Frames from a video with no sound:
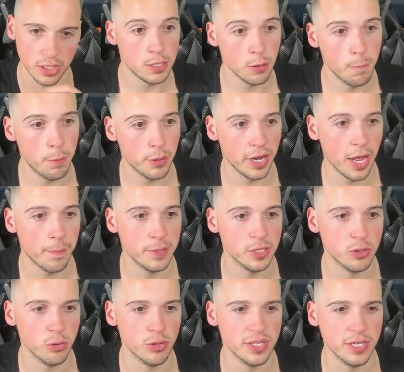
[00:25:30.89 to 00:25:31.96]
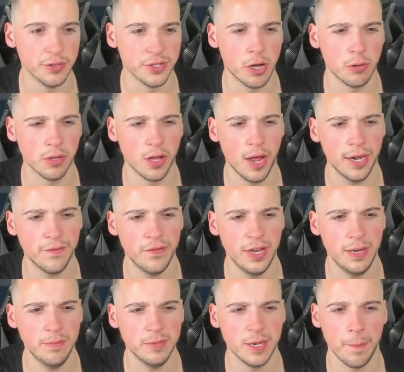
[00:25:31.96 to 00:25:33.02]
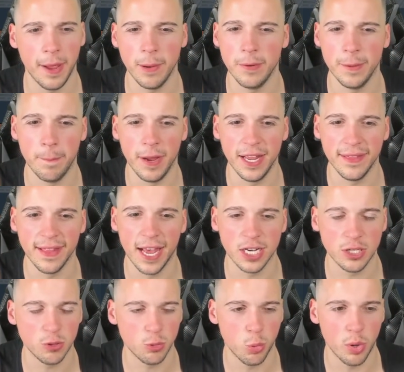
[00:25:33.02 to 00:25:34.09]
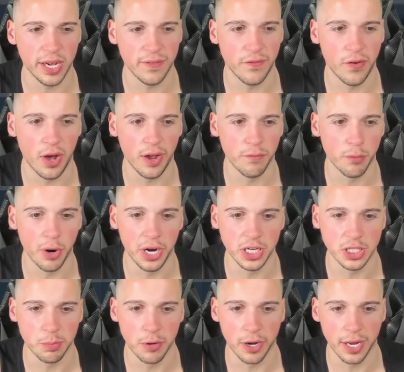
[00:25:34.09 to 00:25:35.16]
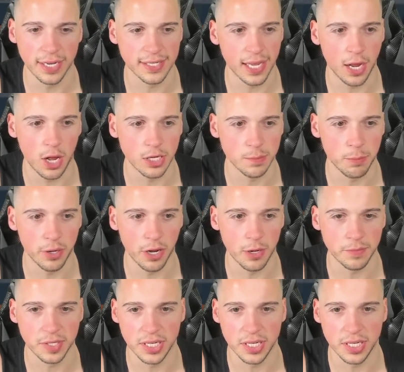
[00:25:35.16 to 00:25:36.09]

Still putting up his 2 steals. I would like for him to maybe be in that 25 range, but I guess that guy's putting up